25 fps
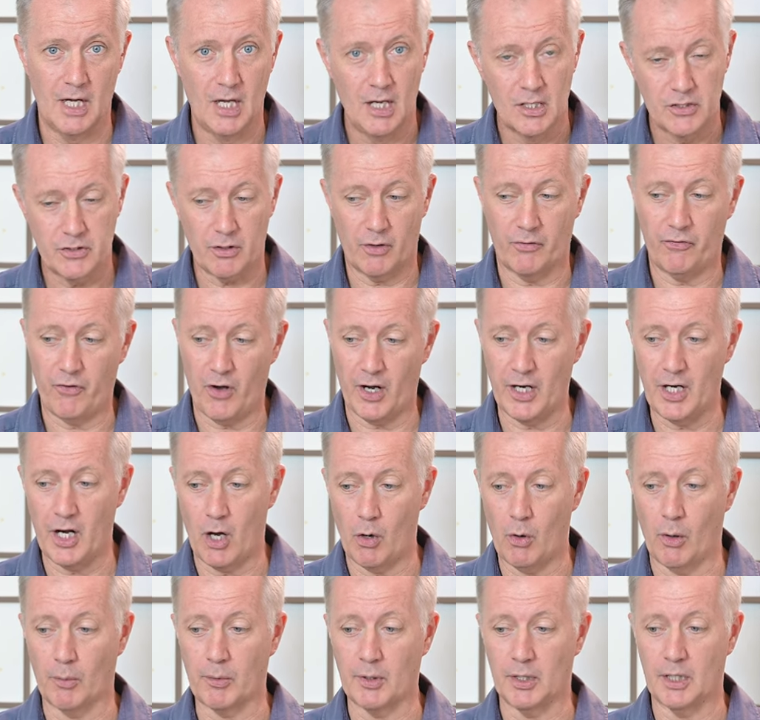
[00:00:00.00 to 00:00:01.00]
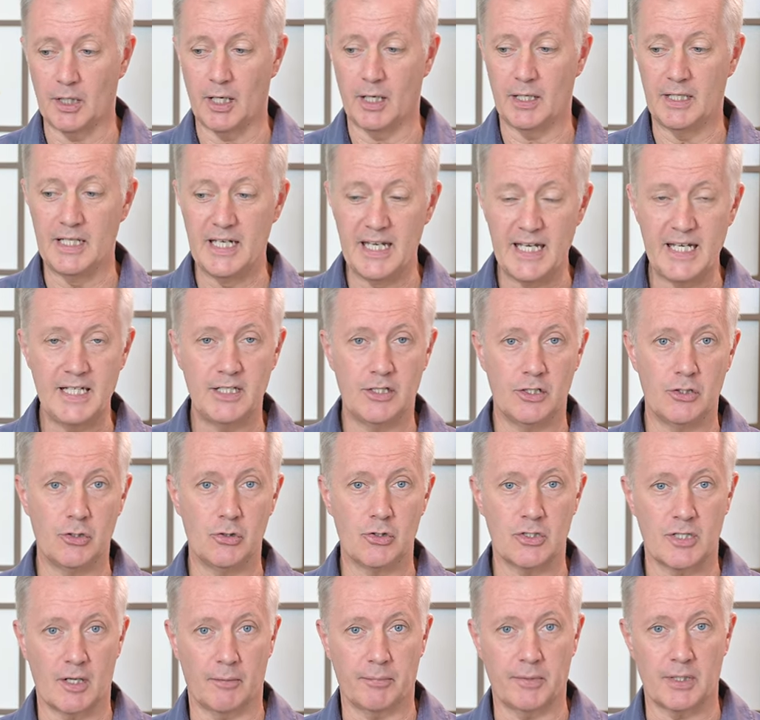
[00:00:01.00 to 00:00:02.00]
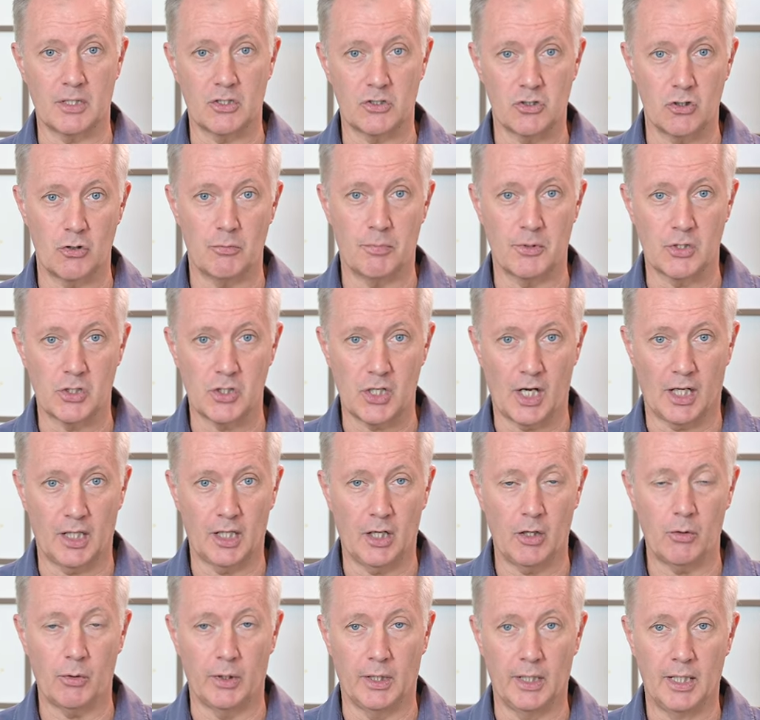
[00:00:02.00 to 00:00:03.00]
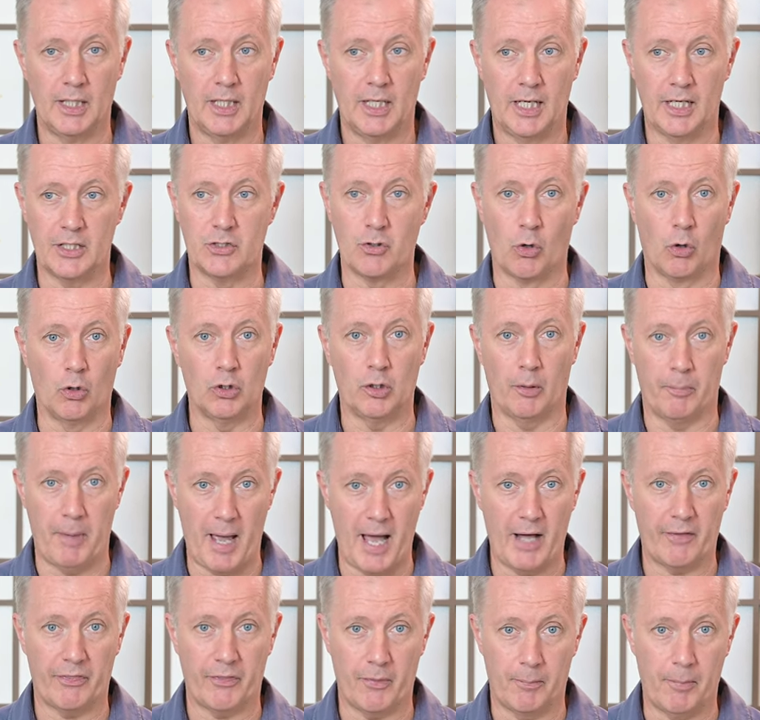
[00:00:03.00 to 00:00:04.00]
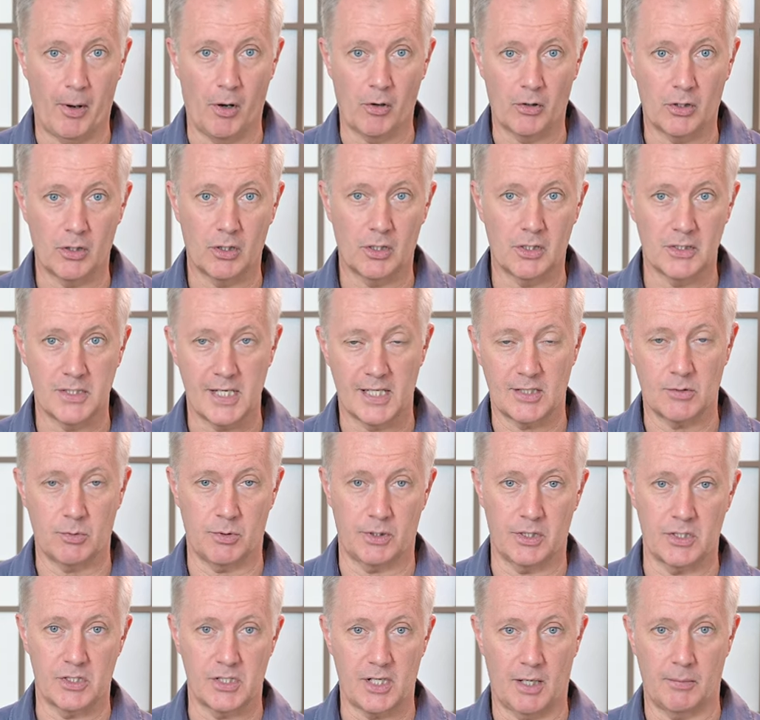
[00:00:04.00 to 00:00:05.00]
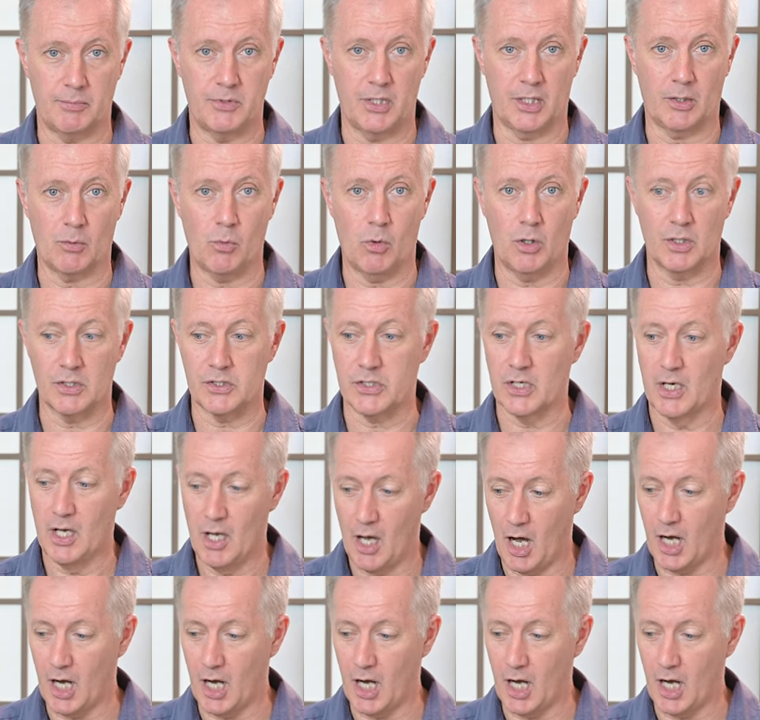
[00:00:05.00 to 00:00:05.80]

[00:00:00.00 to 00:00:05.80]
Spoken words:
So if I know I'm going to need to do something super shallow and it's all about the bokeh because that's what the subject wants,